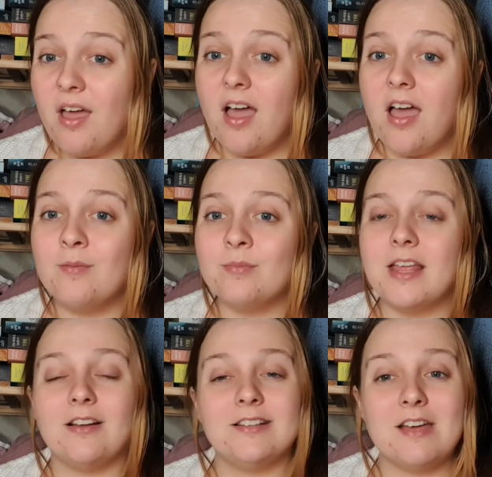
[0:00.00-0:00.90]

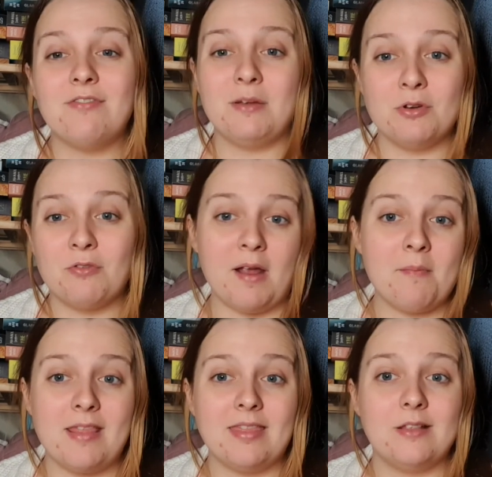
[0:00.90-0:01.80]
then I definitely would
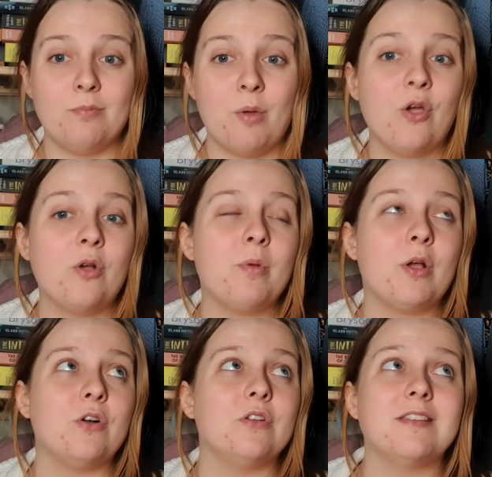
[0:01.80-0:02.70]
recommend this book
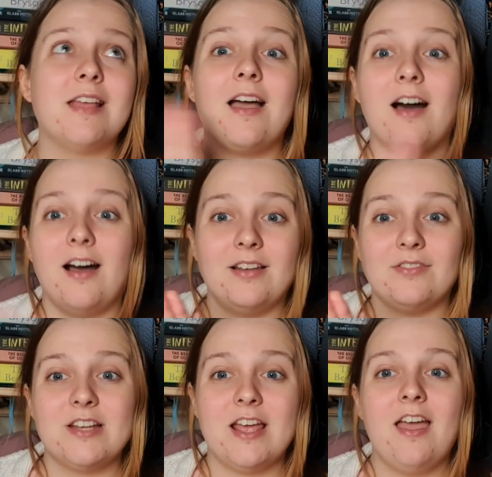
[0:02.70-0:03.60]
because I
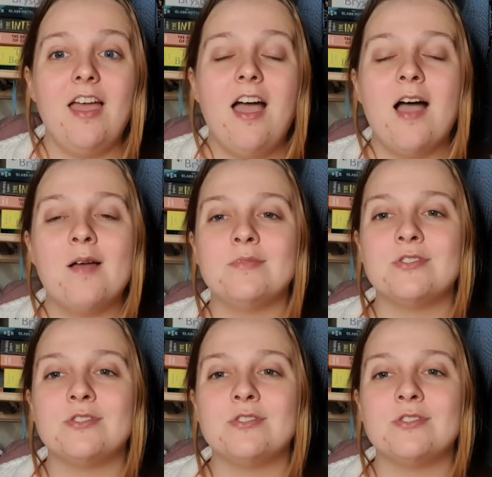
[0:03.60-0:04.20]
loved it.